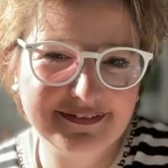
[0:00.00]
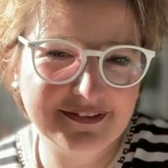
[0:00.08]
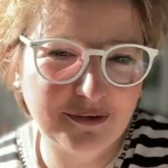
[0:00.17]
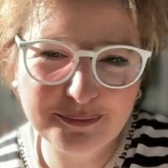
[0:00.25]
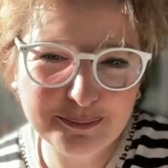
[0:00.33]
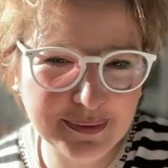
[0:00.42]

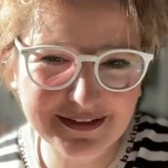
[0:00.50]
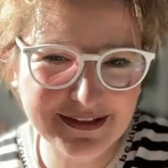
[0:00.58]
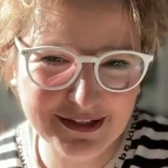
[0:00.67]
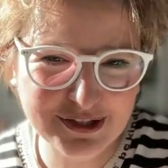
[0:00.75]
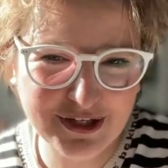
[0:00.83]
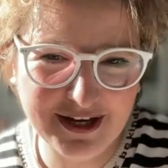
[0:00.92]
Don't be a
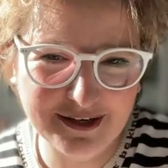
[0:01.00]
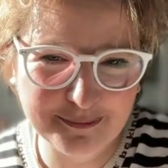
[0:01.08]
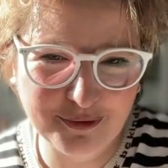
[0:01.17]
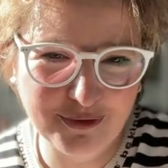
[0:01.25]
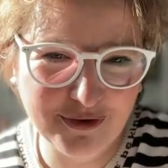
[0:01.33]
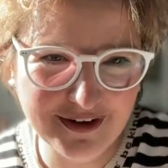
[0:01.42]
teacher
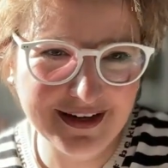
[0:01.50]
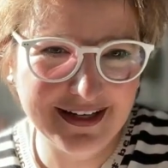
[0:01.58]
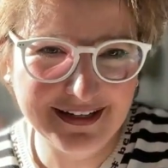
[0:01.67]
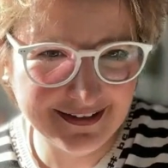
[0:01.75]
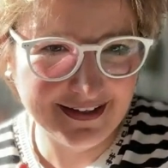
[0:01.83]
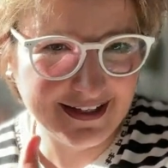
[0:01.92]
anymore
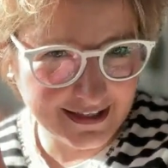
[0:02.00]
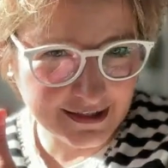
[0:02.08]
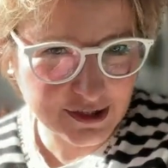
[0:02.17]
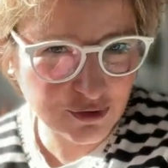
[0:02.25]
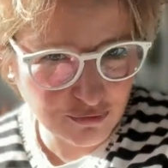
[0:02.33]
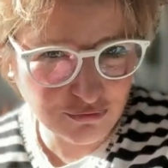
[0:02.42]
in the
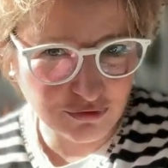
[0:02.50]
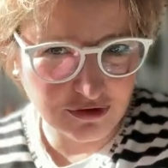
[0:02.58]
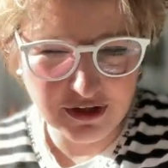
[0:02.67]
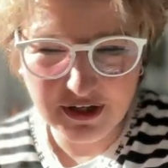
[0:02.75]
school.